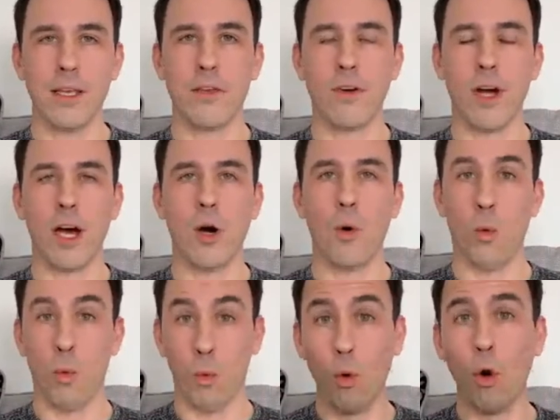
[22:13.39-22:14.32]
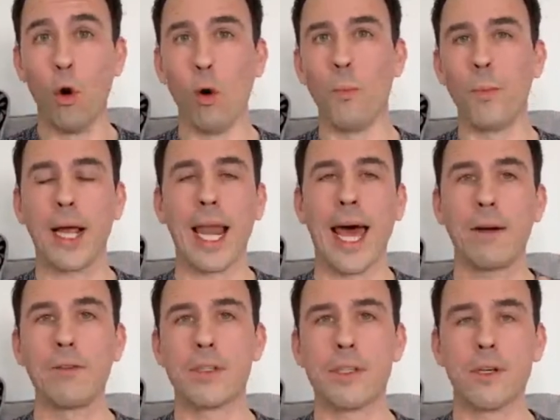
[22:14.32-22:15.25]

There are warm clouds,